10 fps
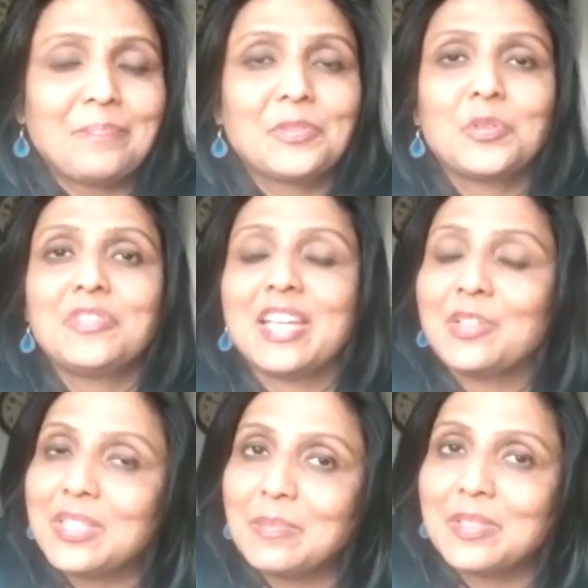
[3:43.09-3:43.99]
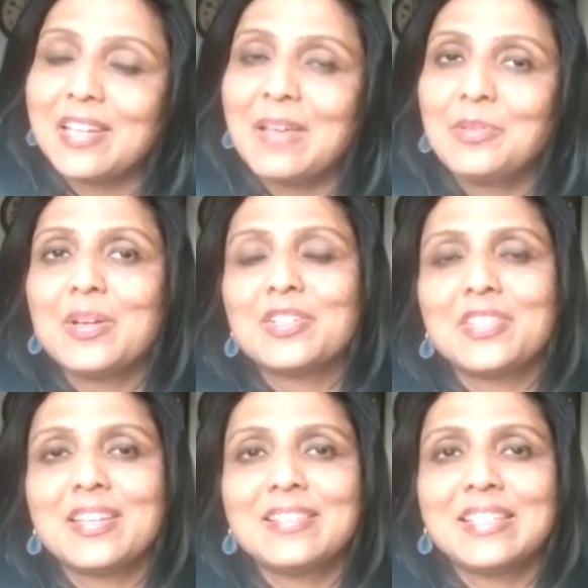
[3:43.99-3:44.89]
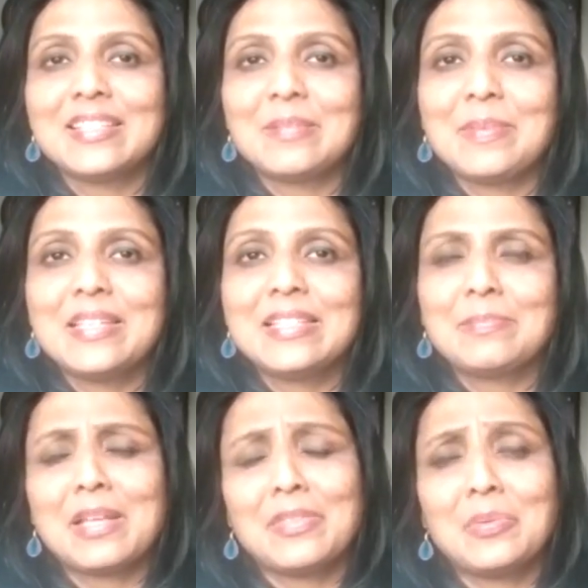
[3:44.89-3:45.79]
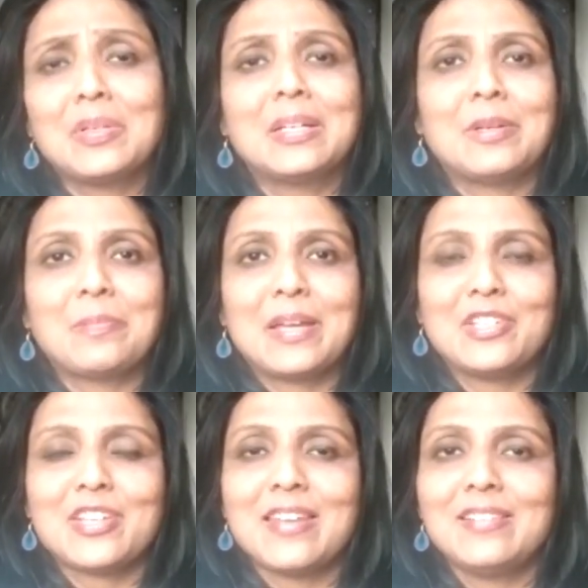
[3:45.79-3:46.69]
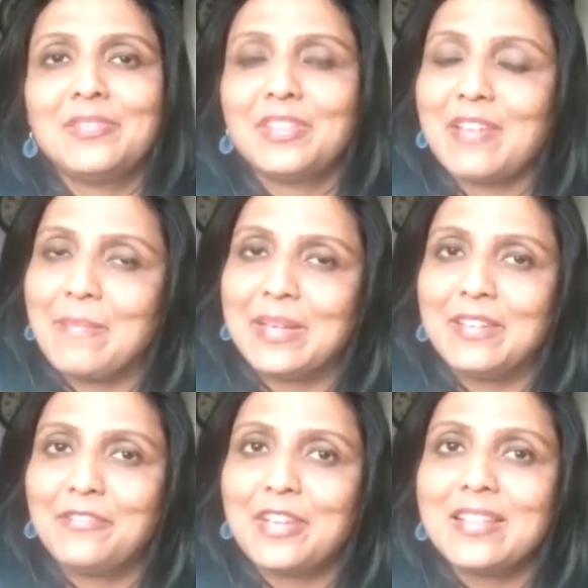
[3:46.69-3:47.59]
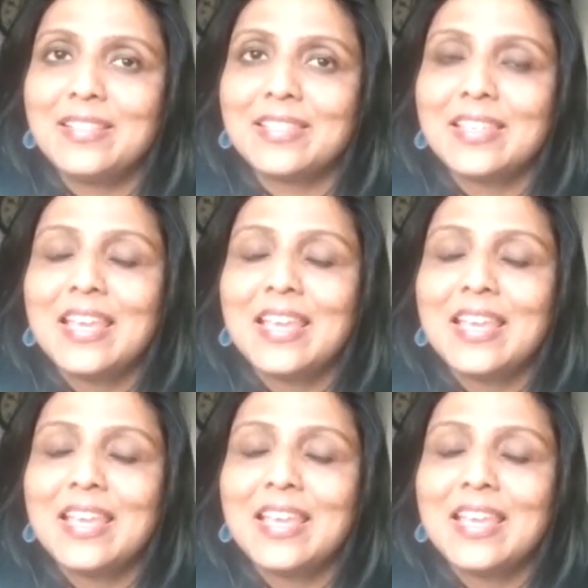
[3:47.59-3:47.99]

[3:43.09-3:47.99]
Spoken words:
Don't forget to subscribe to Akshata's recipes. Spread the word about my channel with family and friends.